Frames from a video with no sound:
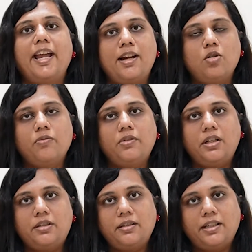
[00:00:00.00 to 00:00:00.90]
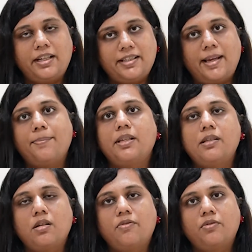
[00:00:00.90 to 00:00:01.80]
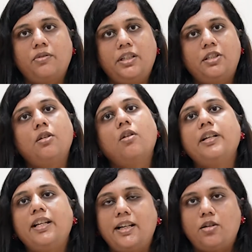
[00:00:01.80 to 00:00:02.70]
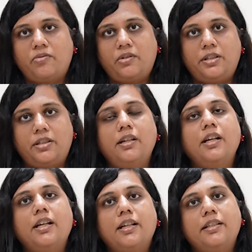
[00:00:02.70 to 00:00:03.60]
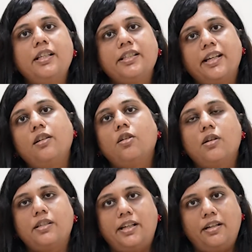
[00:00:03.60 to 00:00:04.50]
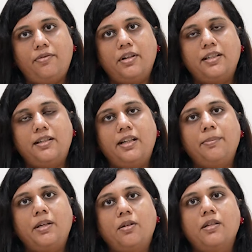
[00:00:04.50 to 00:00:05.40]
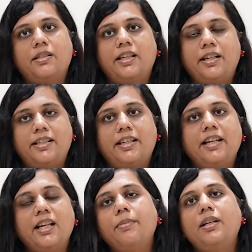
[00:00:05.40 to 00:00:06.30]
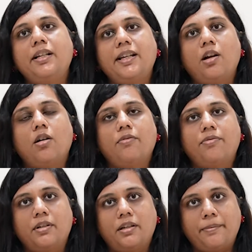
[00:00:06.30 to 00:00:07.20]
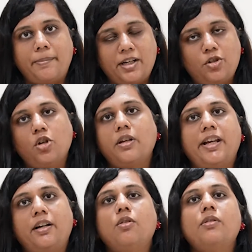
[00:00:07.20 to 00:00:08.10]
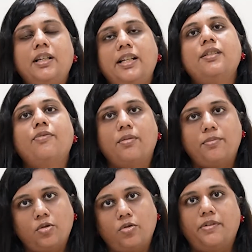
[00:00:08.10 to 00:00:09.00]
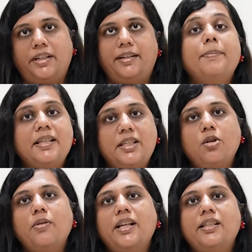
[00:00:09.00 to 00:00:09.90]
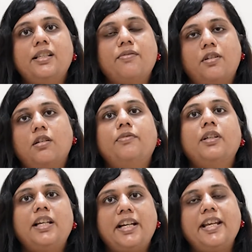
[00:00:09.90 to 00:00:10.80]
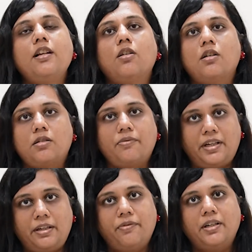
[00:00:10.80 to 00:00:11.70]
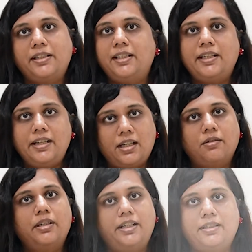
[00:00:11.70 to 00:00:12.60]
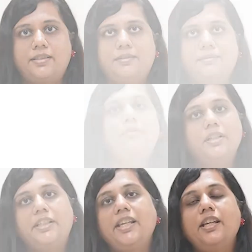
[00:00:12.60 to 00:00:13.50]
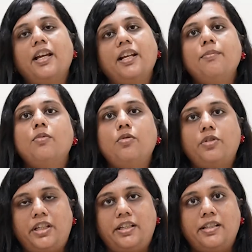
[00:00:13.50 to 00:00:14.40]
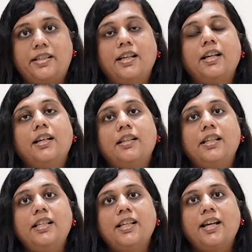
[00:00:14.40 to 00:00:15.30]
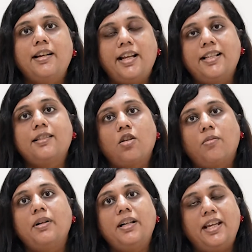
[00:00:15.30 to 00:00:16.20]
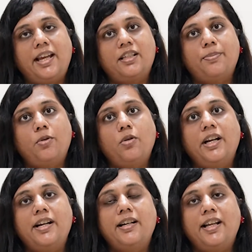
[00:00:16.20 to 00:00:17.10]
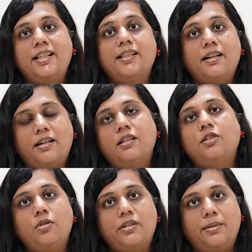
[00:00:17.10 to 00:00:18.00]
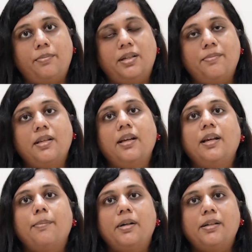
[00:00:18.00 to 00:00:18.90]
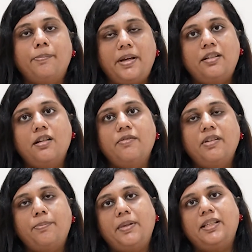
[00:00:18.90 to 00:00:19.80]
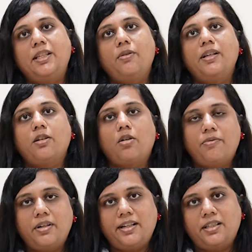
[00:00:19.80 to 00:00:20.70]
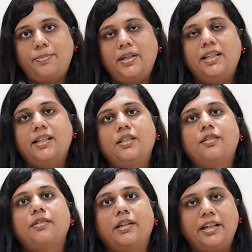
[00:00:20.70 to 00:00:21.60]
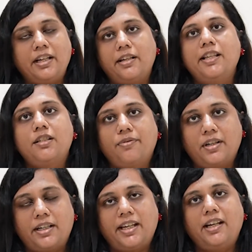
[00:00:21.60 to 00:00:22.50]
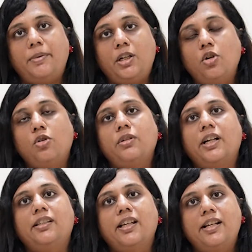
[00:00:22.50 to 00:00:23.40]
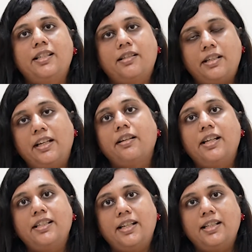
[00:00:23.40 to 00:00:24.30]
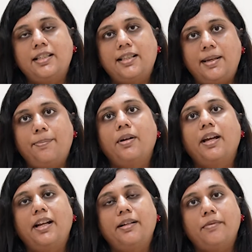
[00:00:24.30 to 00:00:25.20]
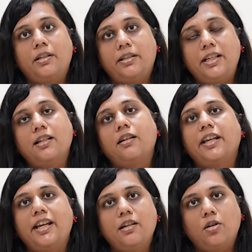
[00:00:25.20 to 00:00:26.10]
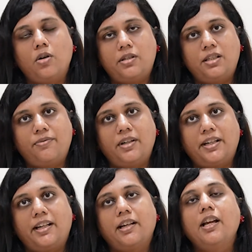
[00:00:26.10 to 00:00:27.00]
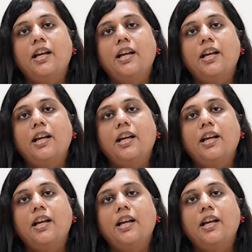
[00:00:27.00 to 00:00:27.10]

anovulation that is absence of ovulation or delayed ovulation this can cause infertility because there is inability of the mature egg to release from the ovary pcos is one of the leading cause of infertility nowadays fatigue and mood changes. These are less commonly explored and less understood symptoms, but patients with PCOS often experience increased fatigue. Due to that, there is decrease in sleep, and this again causes fatigue.